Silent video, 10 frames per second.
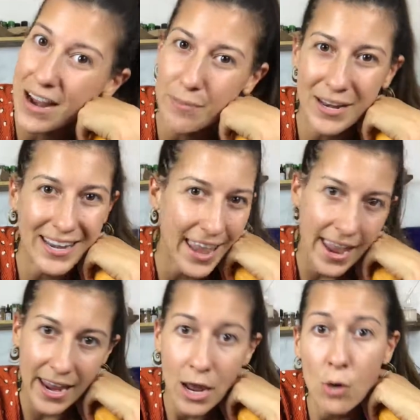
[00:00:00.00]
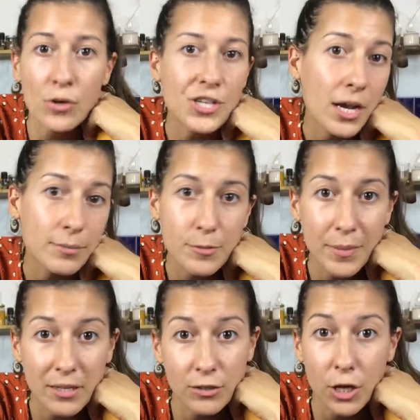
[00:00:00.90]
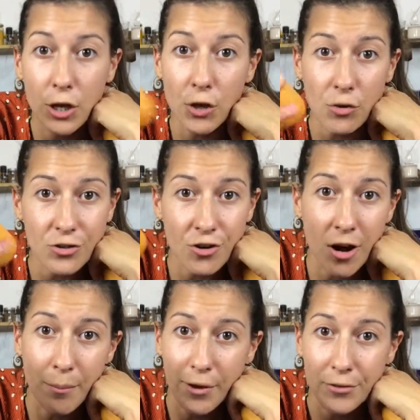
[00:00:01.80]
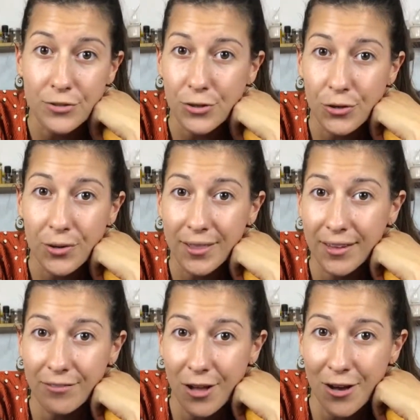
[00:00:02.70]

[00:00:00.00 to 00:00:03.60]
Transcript: vitamin K, which helps build your strong bones so you can live